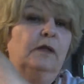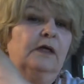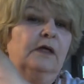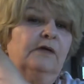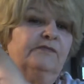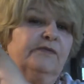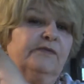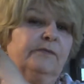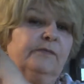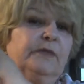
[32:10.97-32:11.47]

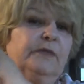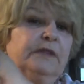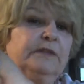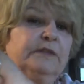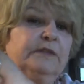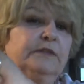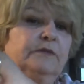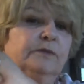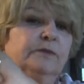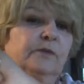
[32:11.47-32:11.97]
of them. This
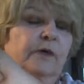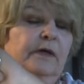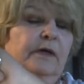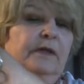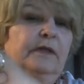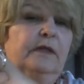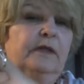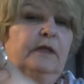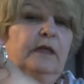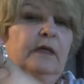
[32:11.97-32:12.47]
is
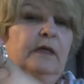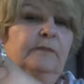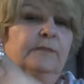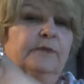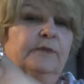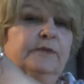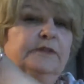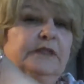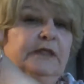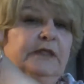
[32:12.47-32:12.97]
one that I
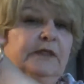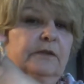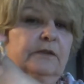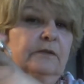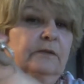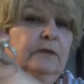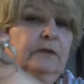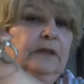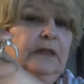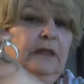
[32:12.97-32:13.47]

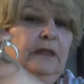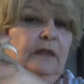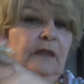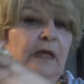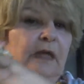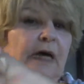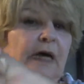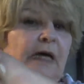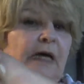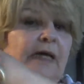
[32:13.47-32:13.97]
particularly
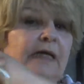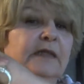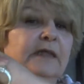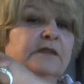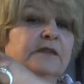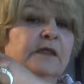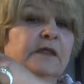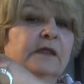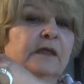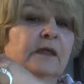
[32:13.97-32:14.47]
liked.